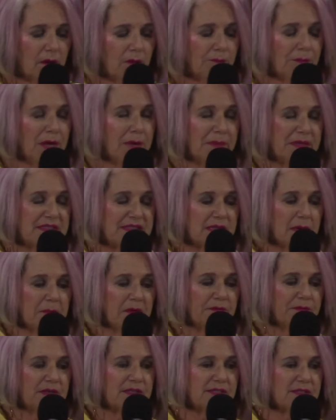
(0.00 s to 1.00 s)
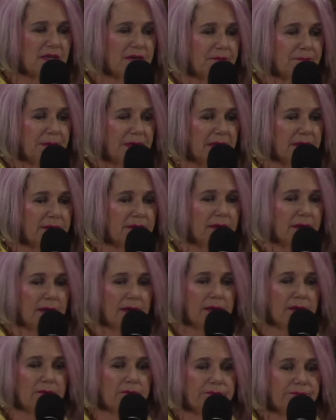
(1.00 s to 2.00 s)
Maybe some of us have been
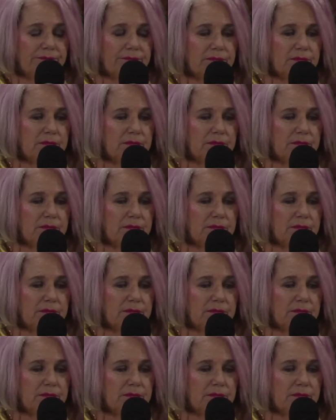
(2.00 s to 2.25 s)
um,